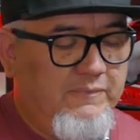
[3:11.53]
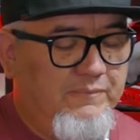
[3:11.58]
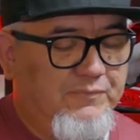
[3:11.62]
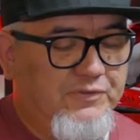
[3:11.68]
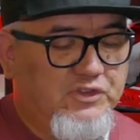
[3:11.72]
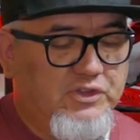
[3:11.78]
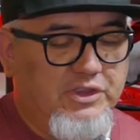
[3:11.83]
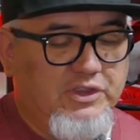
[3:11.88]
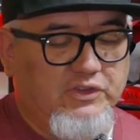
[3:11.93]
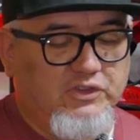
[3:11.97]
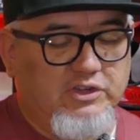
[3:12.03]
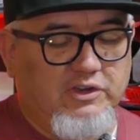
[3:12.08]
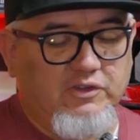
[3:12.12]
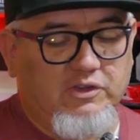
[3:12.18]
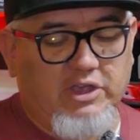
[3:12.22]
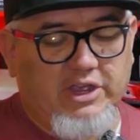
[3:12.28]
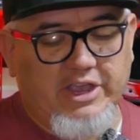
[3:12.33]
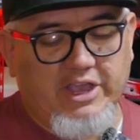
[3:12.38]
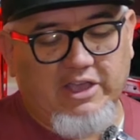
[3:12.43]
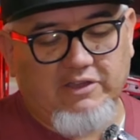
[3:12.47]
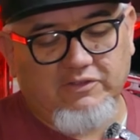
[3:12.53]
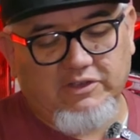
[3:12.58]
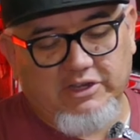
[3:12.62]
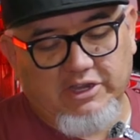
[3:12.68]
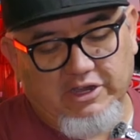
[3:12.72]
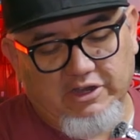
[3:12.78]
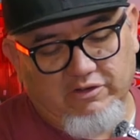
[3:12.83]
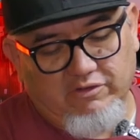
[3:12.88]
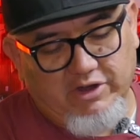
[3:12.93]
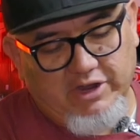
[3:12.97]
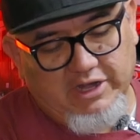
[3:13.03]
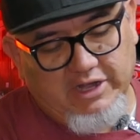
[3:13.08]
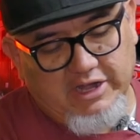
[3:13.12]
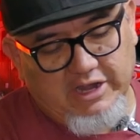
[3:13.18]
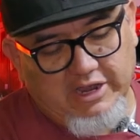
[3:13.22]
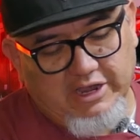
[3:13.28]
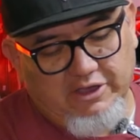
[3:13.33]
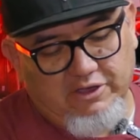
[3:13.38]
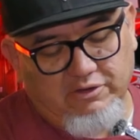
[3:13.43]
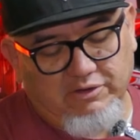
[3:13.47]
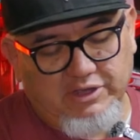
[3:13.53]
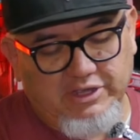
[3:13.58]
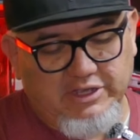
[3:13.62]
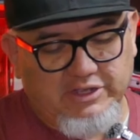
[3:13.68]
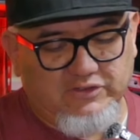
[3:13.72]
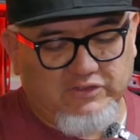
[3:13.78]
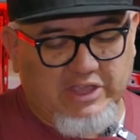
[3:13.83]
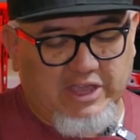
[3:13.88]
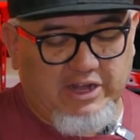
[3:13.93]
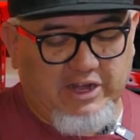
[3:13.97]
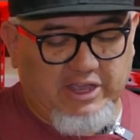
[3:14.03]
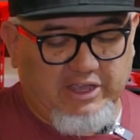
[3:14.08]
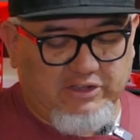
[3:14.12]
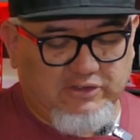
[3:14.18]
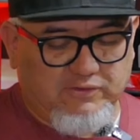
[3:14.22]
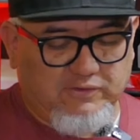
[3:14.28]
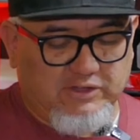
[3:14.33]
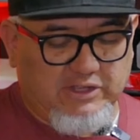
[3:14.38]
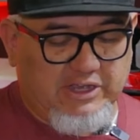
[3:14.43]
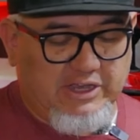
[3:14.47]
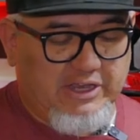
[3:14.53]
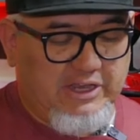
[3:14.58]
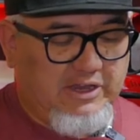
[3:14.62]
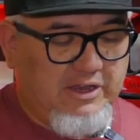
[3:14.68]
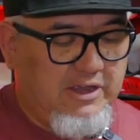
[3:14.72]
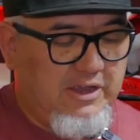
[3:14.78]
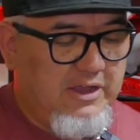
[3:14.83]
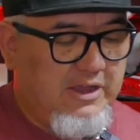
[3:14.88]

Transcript: So the servo I have in here right now is that Hexfly.